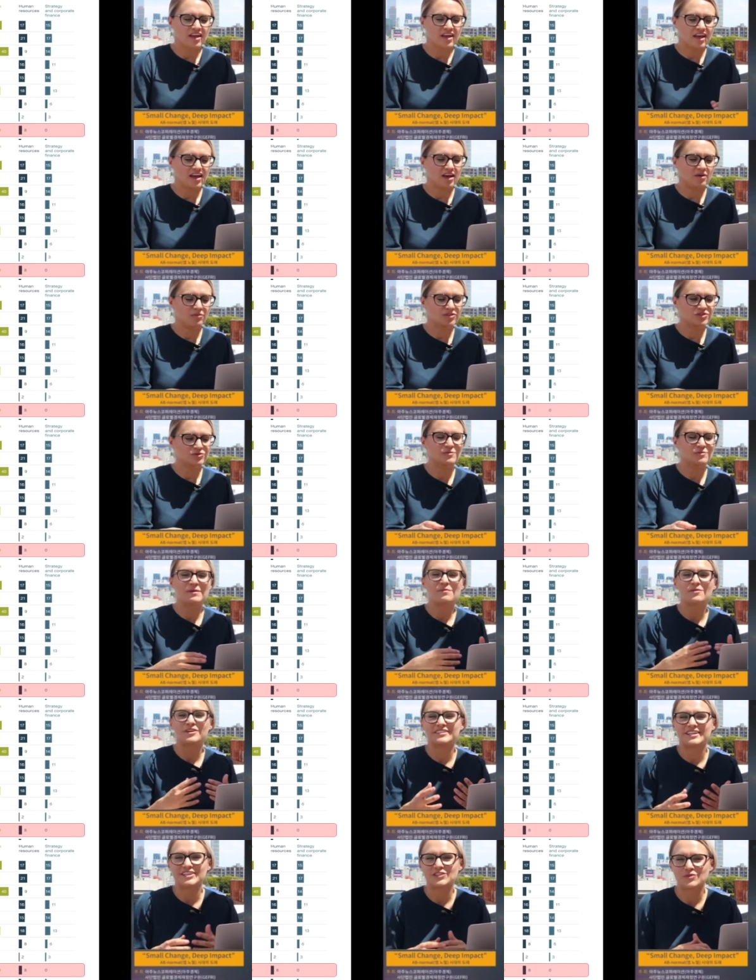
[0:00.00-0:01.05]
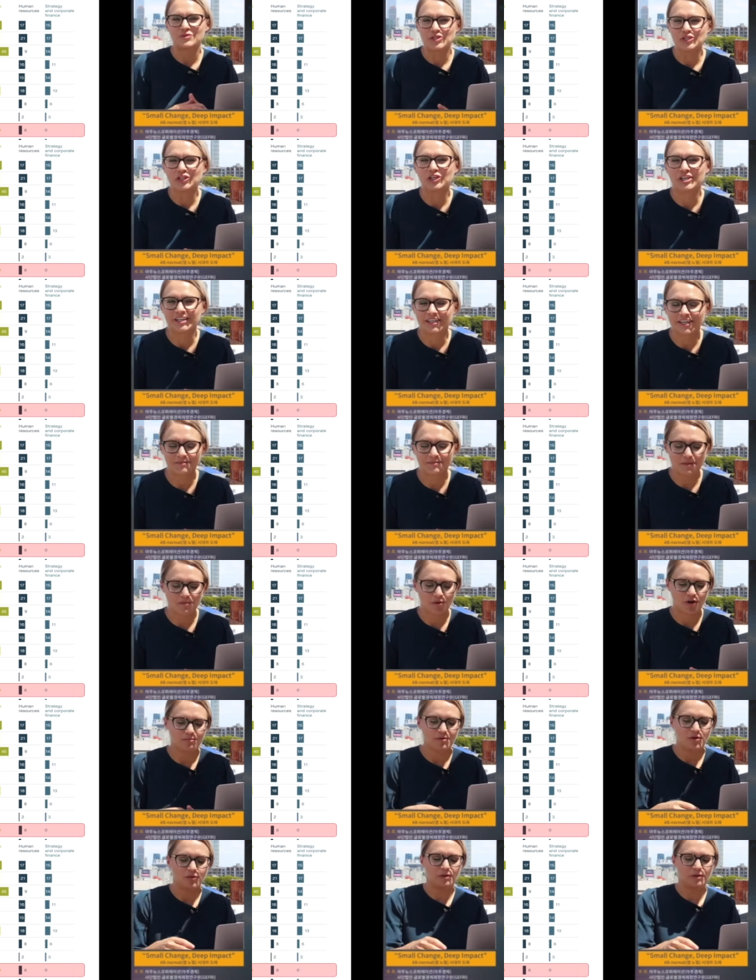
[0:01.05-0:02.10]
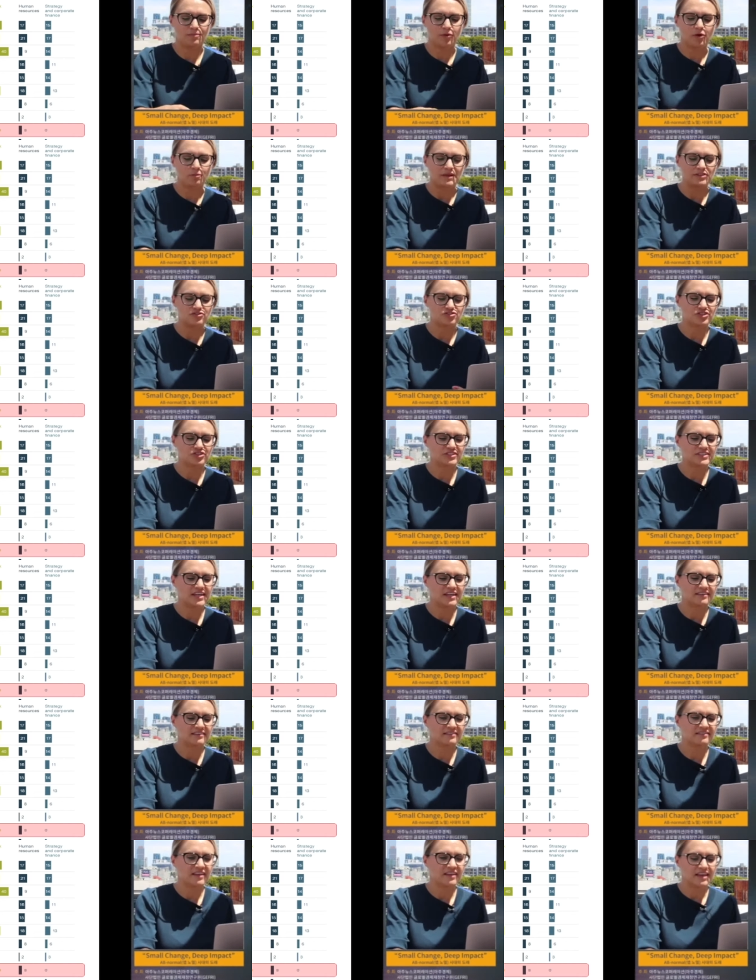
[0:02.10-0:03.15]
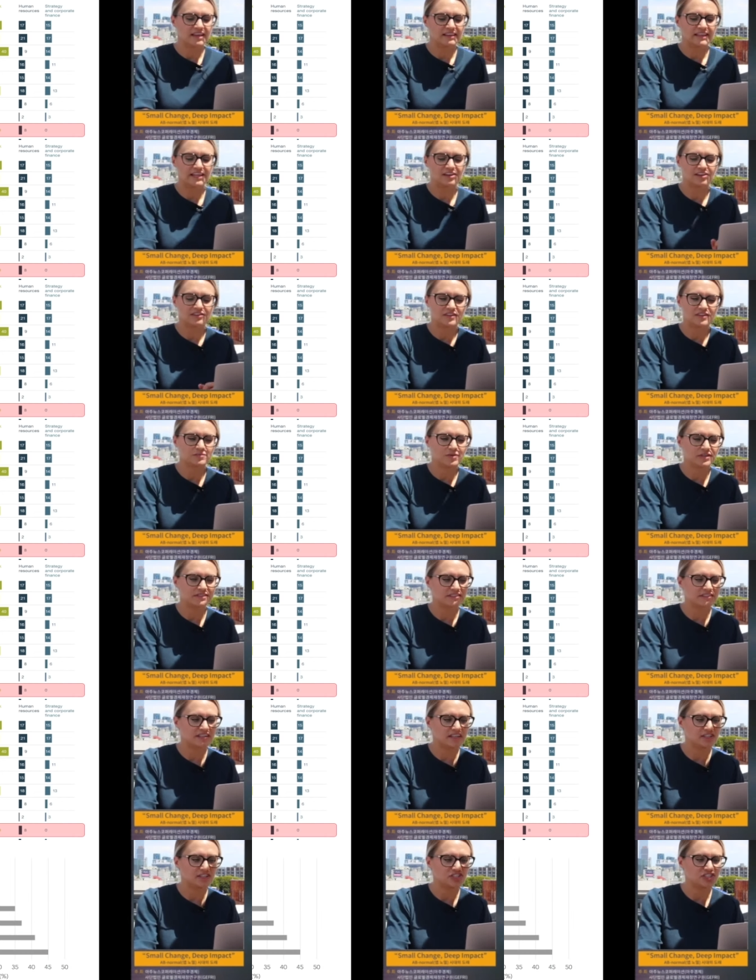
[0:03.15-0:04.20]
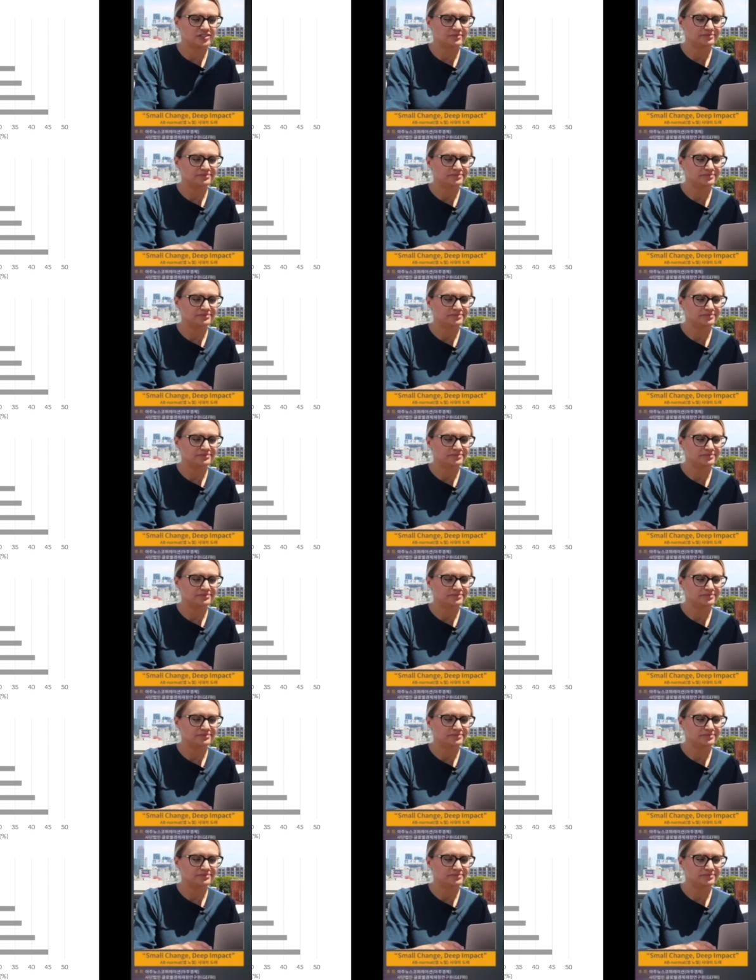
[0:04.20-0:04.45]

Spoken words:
which will make more sense when you learn a little bit more about what Boldmetrics does later in this presentation.